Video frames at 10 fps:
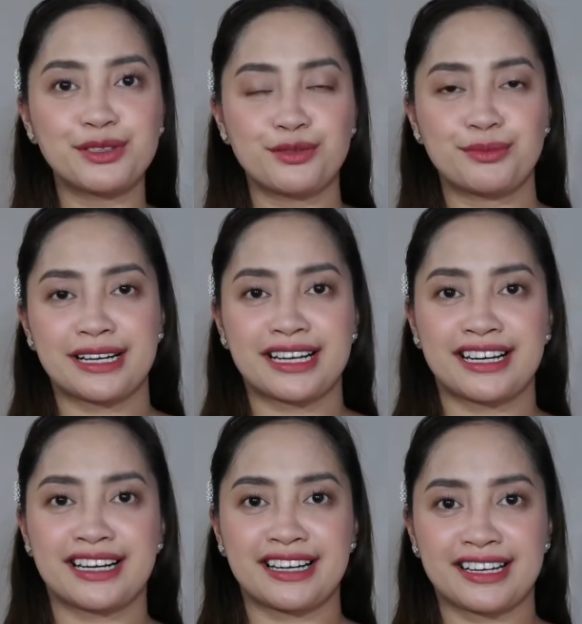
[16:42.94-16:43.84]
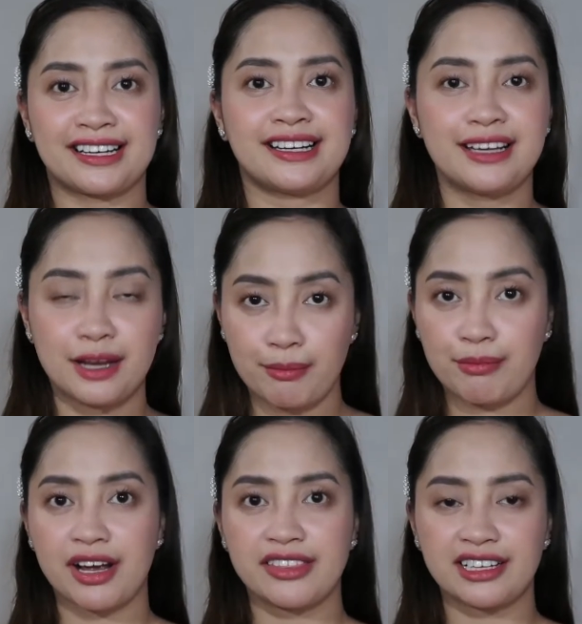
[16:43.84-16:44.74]
yung mga
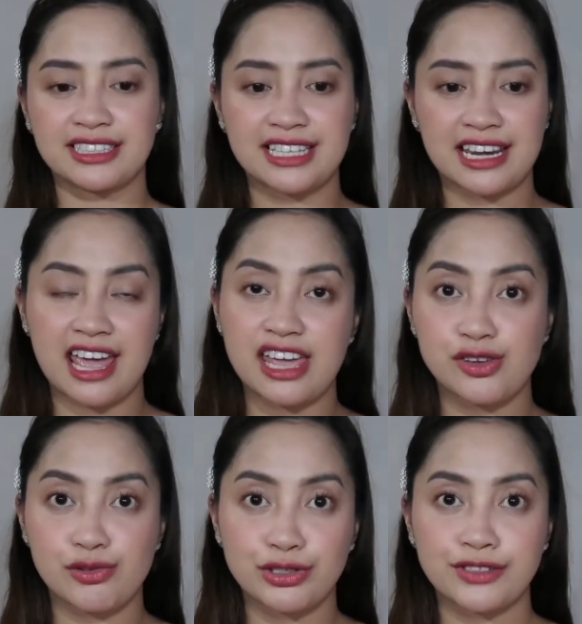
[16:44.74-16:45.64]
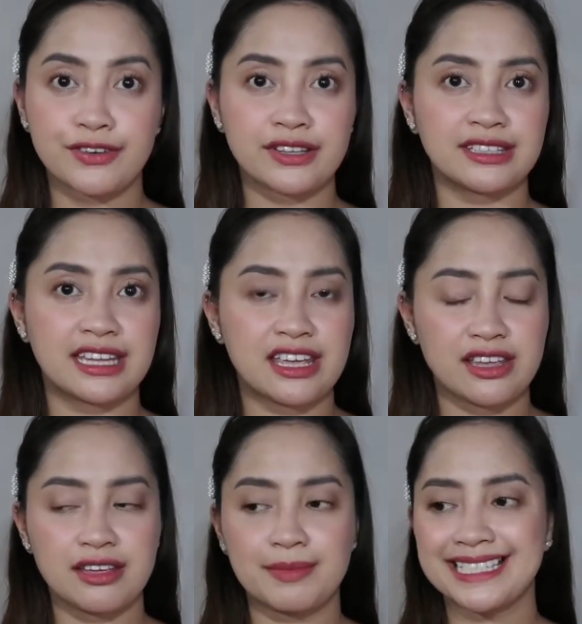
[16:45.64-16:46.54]
products that I used for
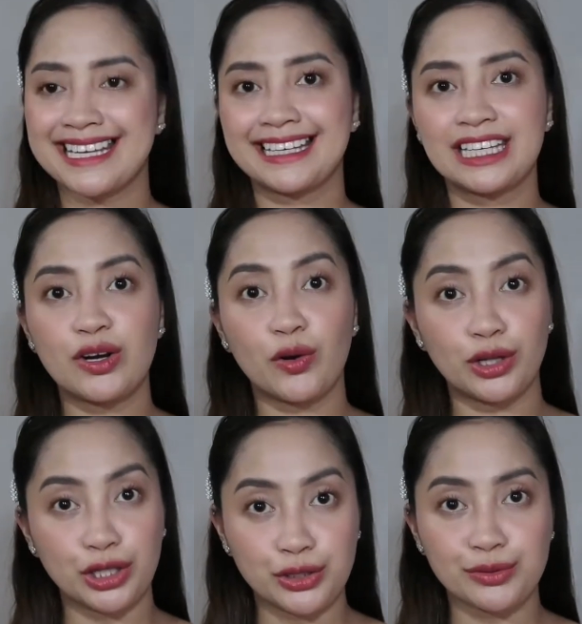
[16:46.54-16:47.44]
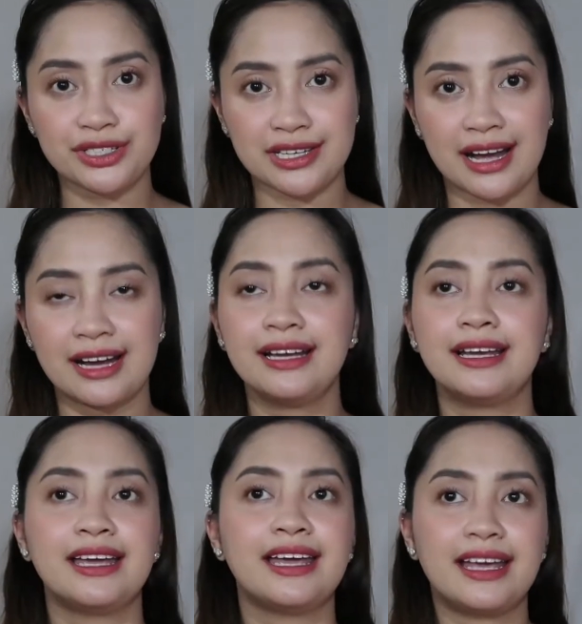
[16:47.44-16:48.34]
today. Basically, all new siya.
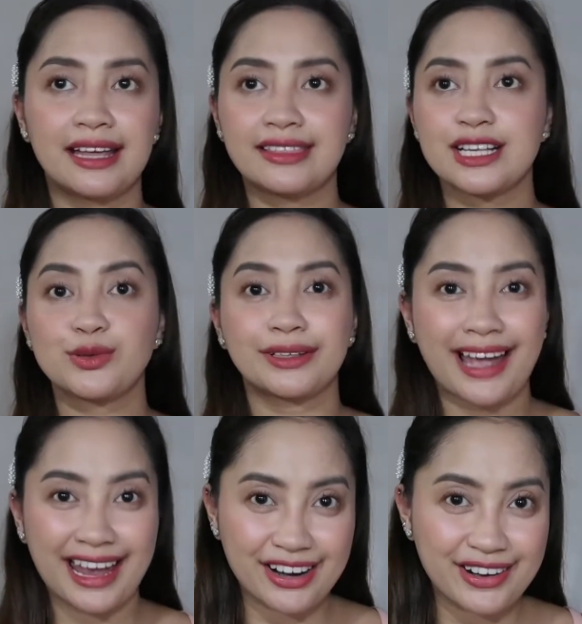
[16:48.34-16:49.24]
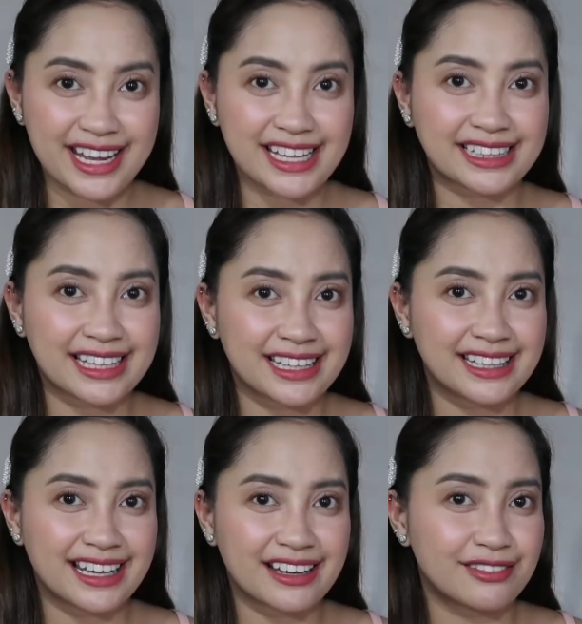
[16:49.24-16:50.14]
And this is what I created.
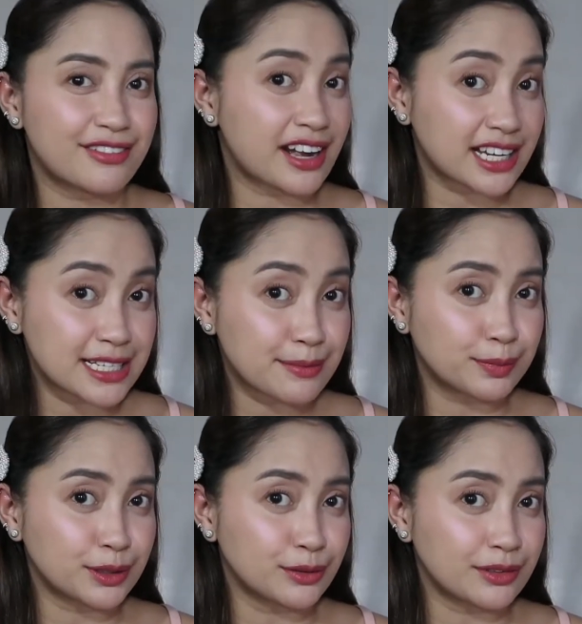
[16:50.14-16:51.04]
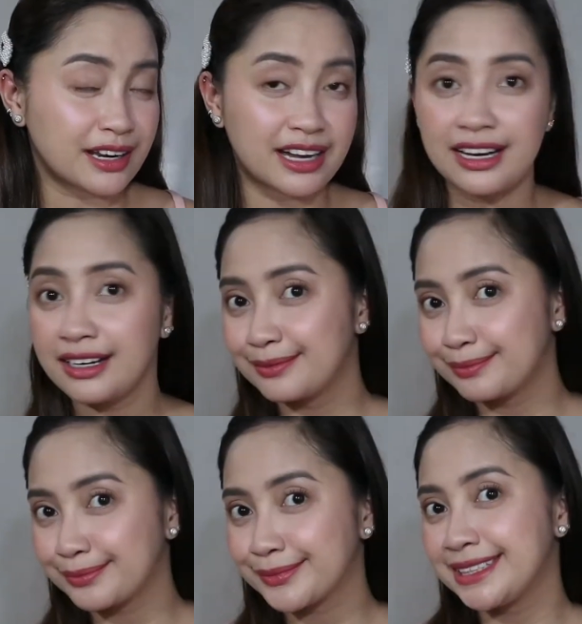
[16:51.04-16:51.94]
Yeah, very simple look lang.
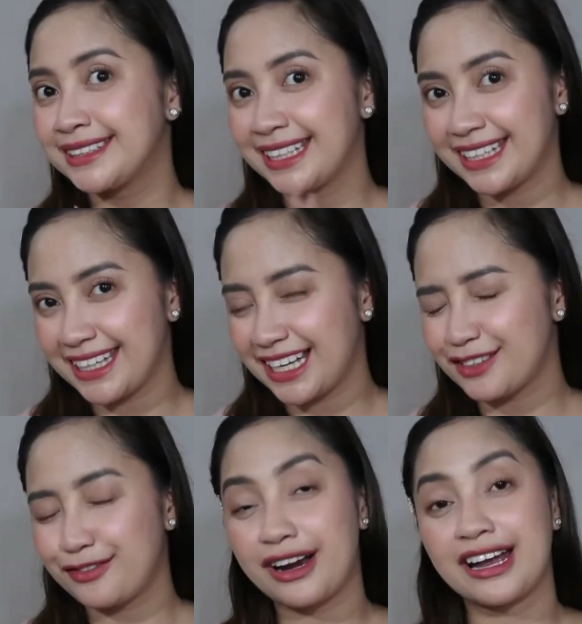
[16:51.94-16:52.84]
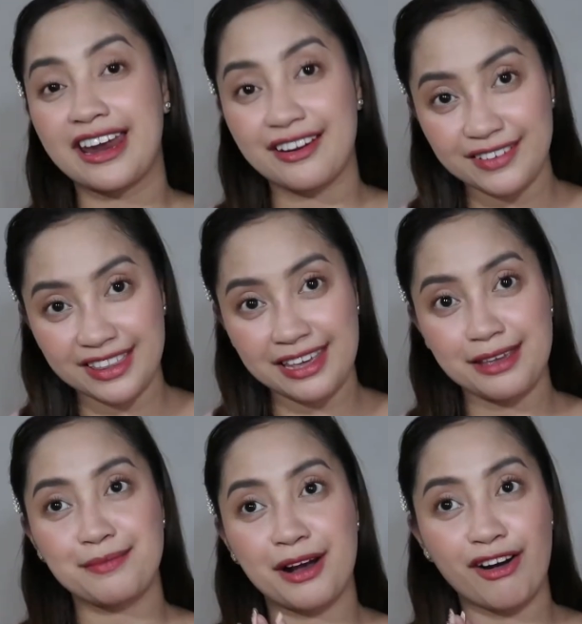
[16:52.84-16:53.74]
Yeah, pang
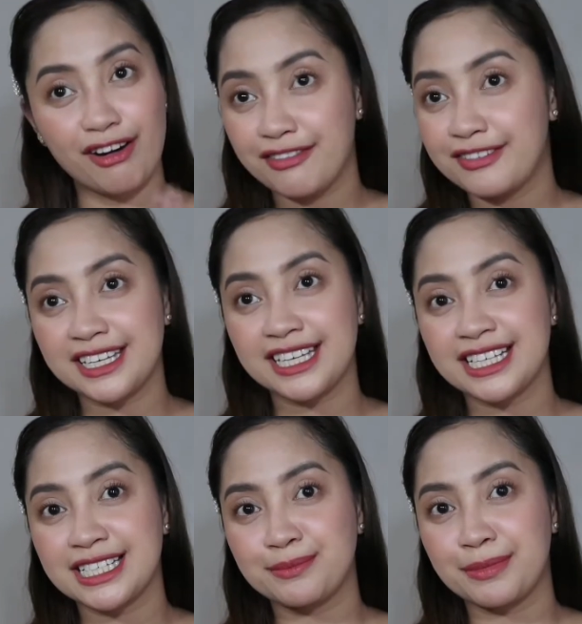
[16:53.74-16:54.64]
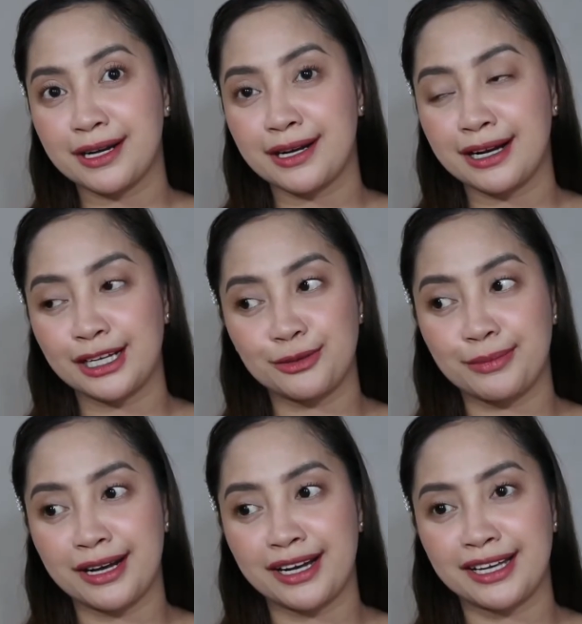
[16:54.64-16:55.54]
everyday, pang office, pang ano
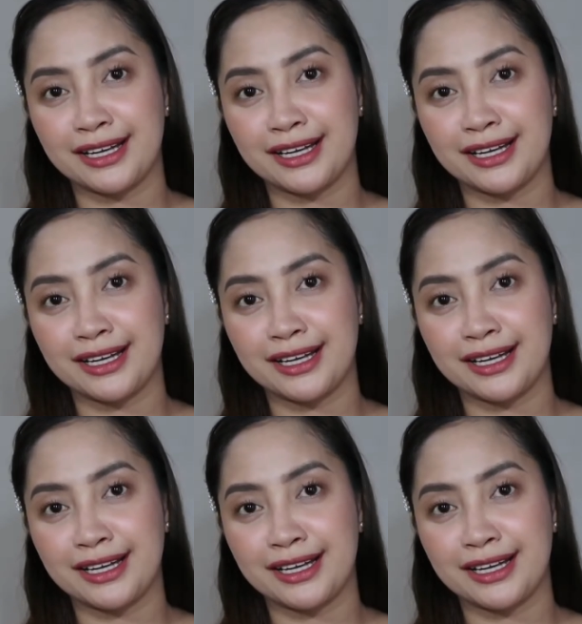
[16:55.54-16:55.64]
ba.